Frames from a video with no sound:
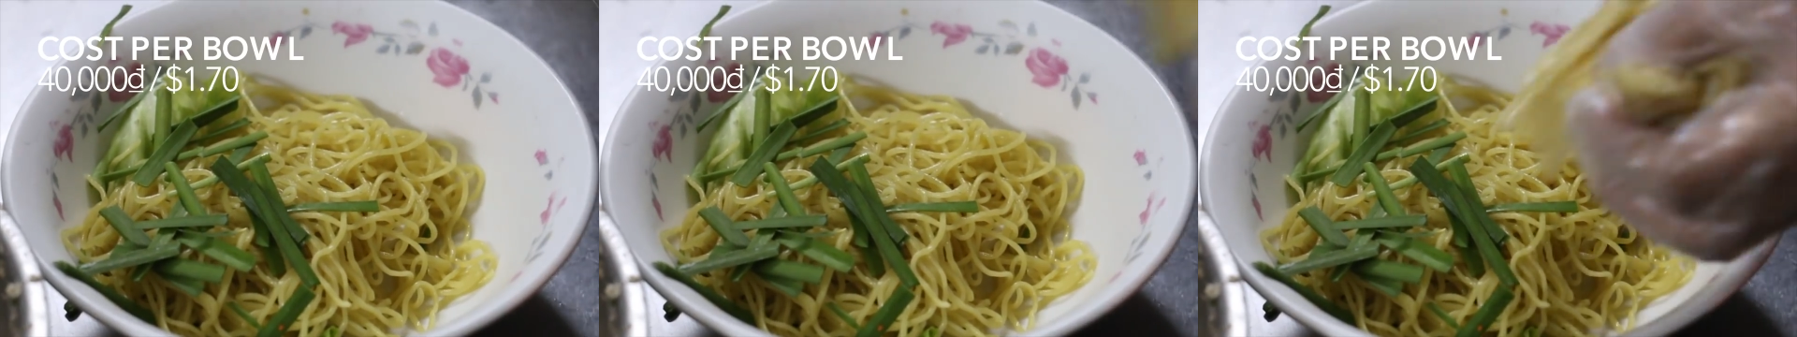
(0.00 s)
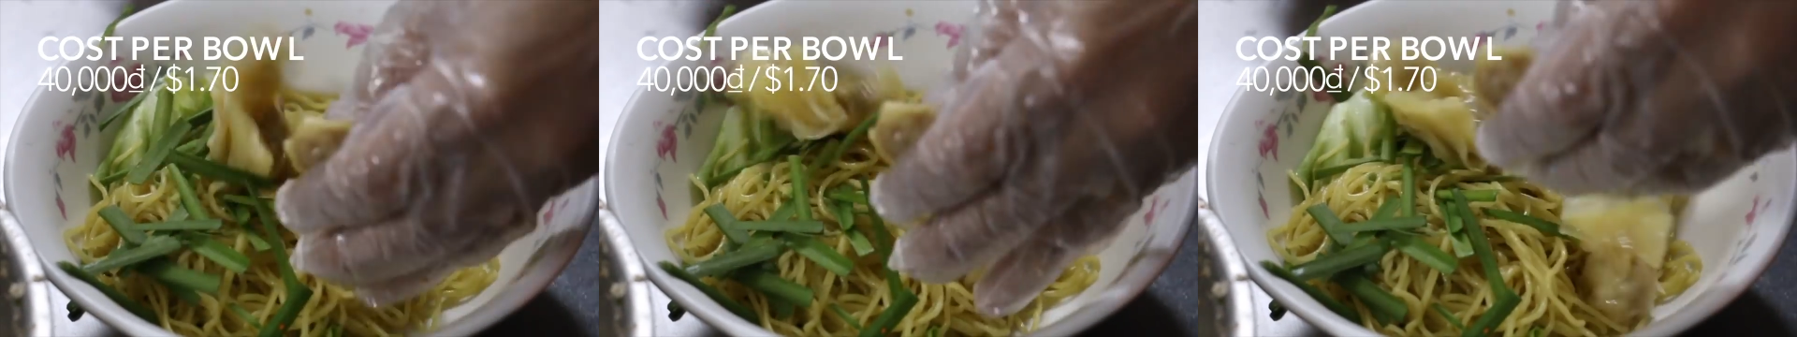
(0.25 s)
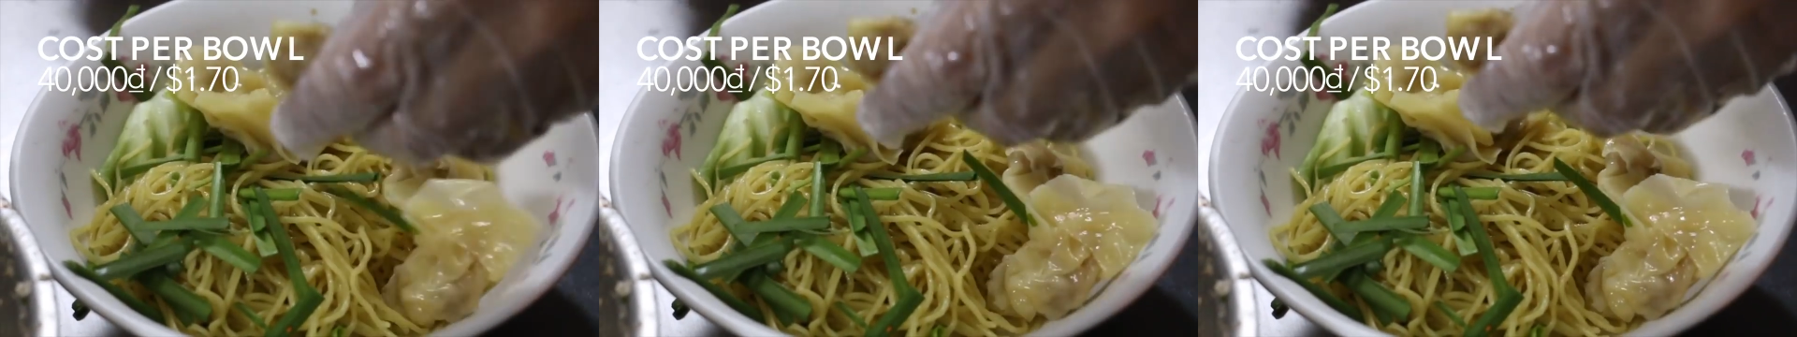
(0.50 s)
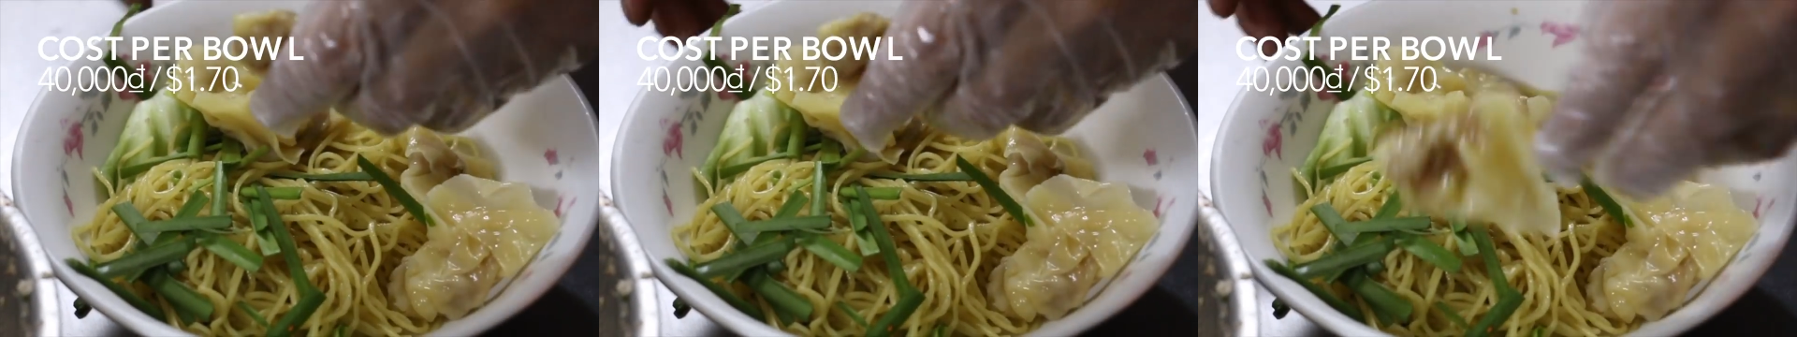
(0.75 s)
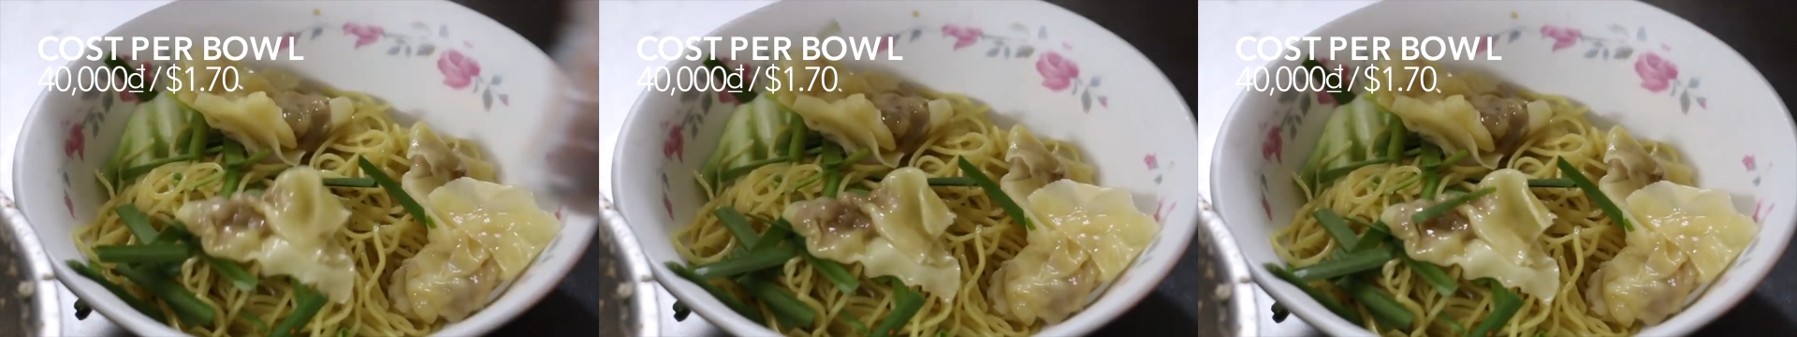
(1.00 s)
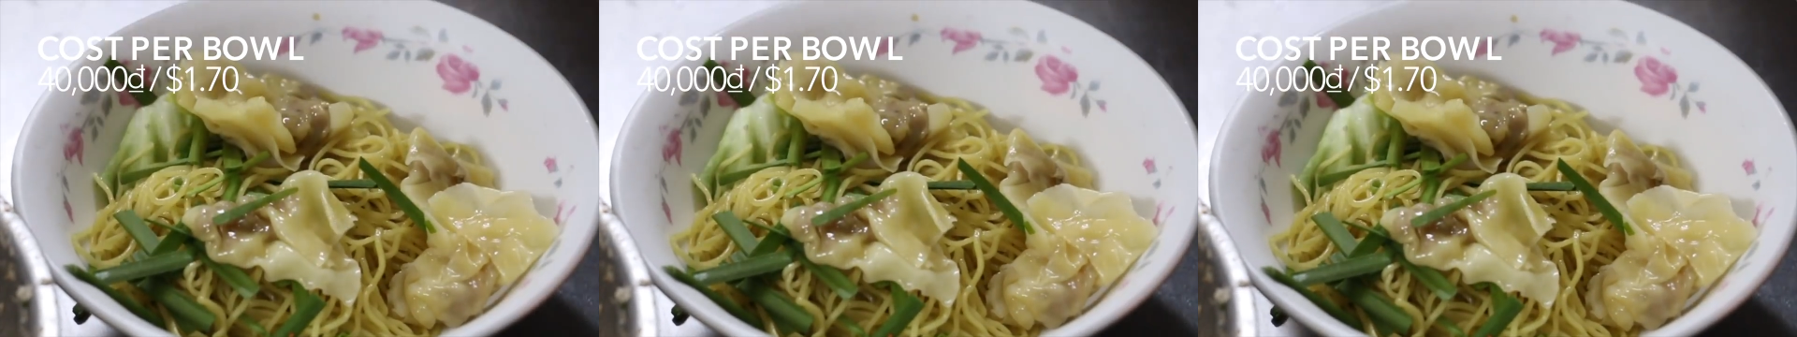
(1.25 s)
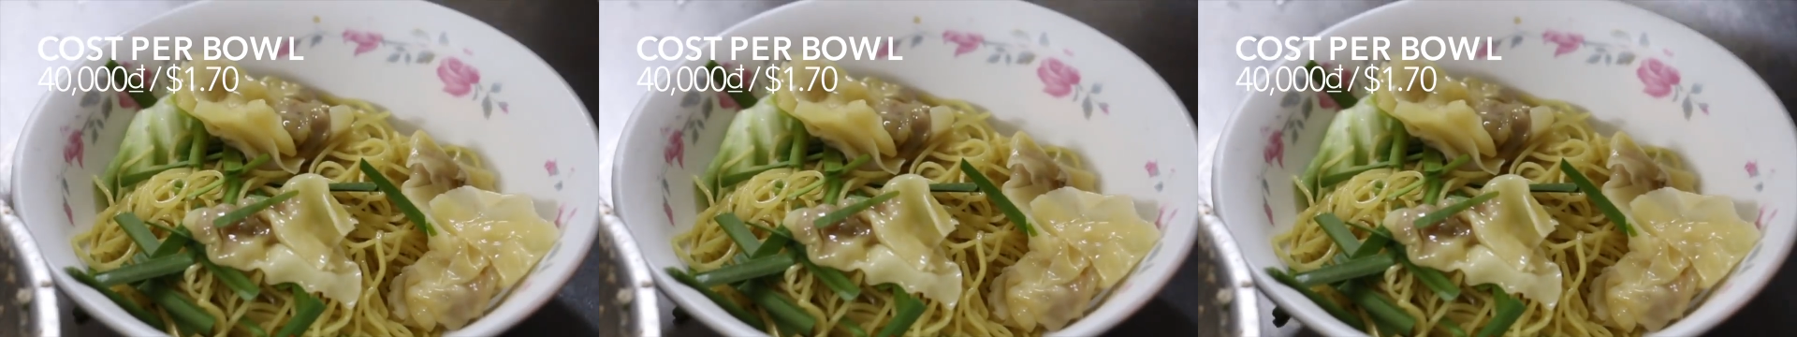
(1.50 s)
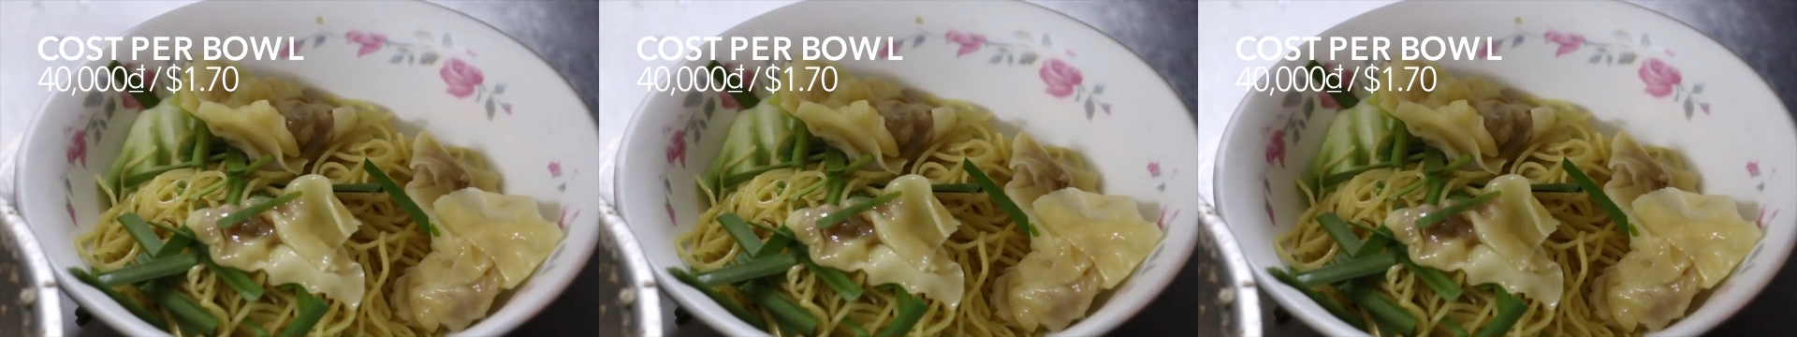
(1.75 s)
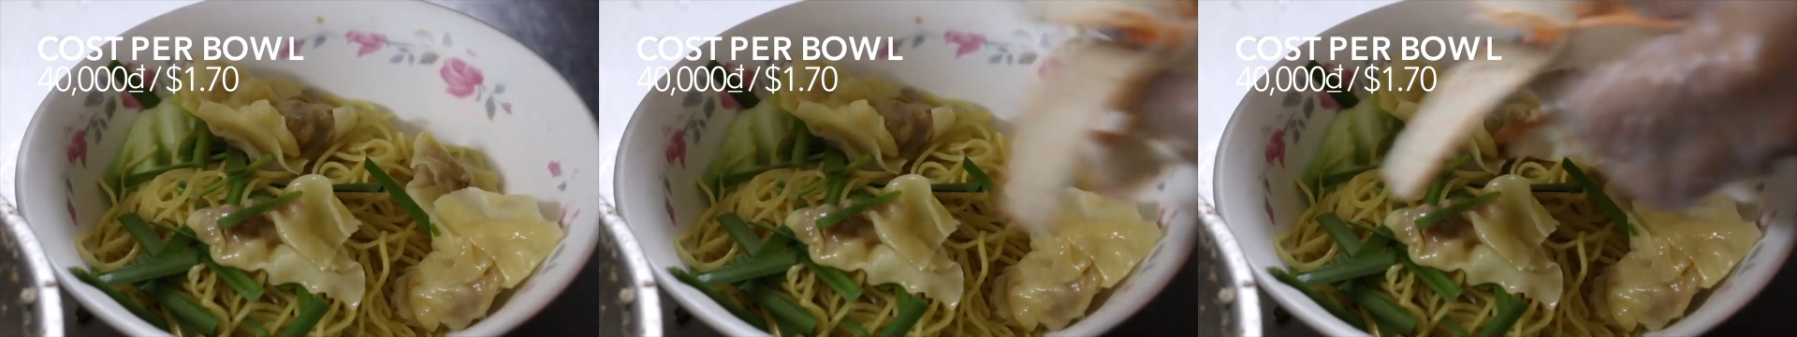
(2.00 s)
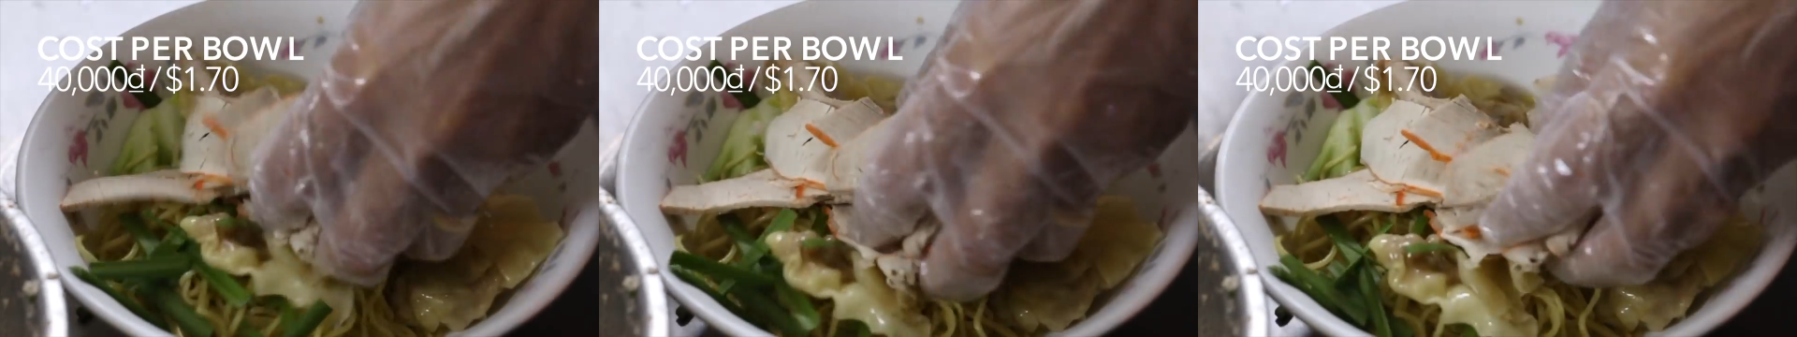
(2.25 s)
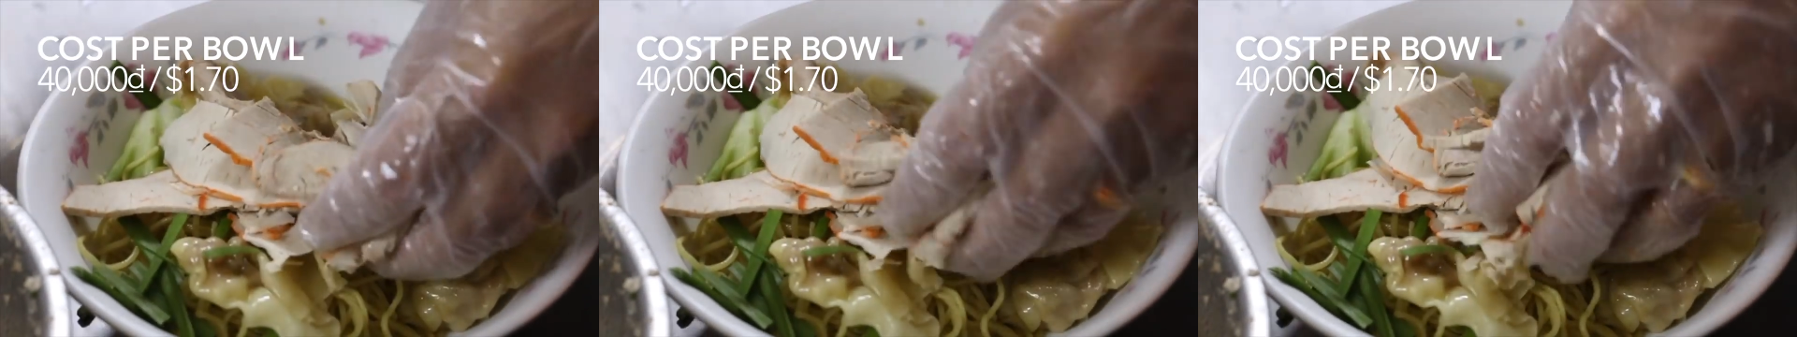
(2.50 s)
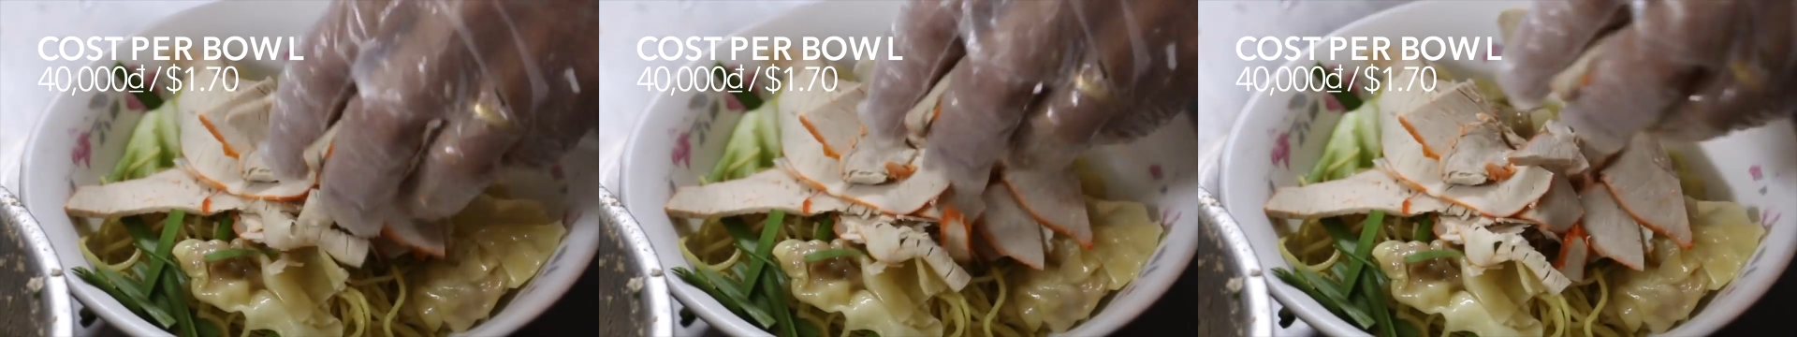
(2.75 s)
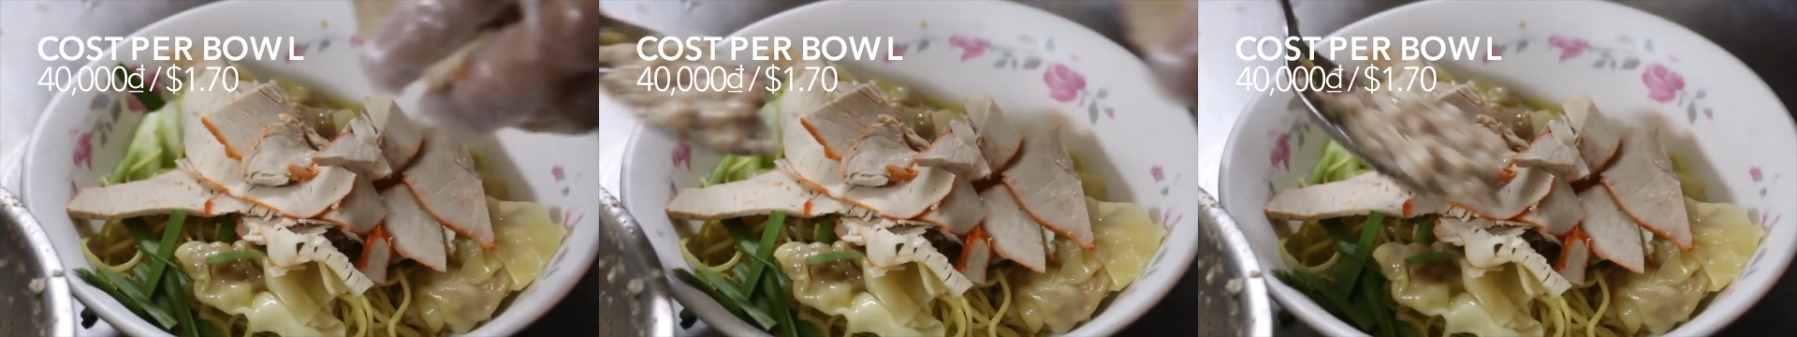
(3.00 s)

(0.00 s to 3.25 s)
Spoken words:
(no speaker visible)